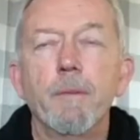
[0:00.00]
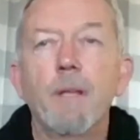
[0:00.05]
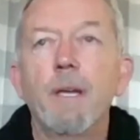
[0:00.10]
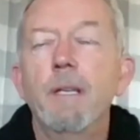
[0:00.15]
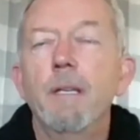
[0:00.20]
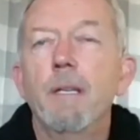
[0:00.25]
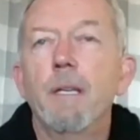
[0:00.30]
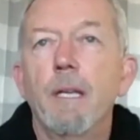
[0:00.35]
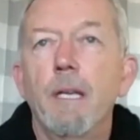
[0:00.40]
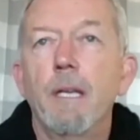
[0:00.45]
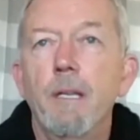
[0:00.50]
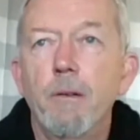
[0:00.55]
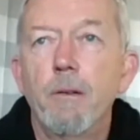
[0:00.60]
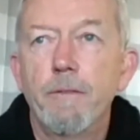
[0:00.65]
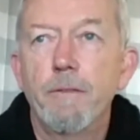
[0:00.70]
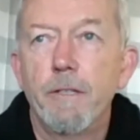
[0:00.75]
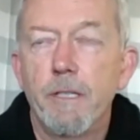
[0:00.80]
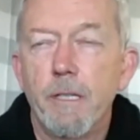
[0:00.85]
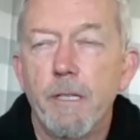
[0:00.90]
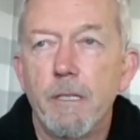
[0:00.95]
And
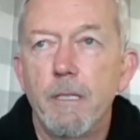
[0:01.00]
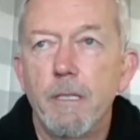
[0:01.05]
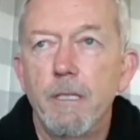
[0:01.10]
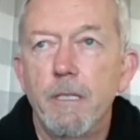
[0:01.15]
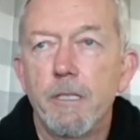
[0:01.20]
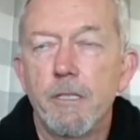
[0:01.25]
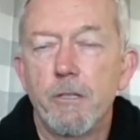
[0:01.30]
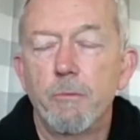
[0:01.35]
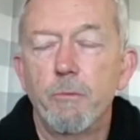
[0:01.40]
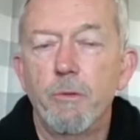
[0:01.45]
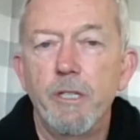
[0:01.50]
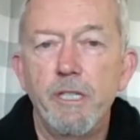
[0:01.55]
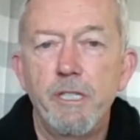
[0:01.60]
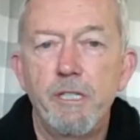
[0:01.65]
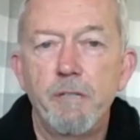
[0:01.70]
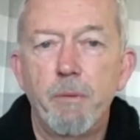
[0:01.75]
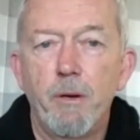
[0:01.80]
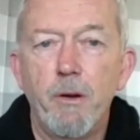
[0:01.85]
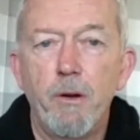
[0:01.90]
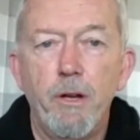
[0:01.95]
often it's the
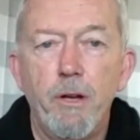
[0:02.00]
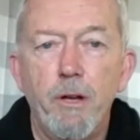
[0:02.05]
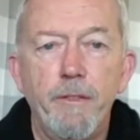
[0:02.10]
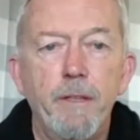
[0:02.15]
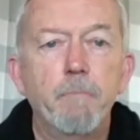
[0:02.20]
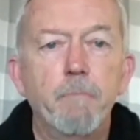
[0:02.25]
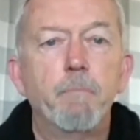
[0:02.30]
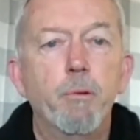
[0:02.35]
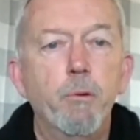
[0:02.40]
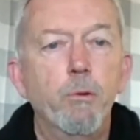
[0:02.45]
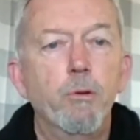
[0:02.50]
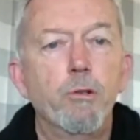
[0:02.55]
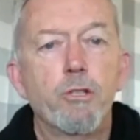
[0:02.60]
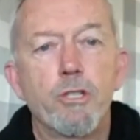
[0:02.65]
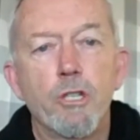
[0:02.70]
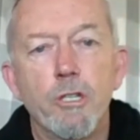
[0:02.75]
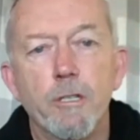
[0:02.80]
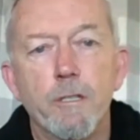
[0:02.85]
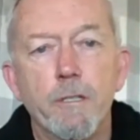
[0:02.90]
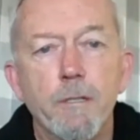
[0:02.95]
reason behind the poor
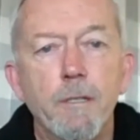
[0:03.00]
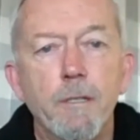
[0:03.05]
shot.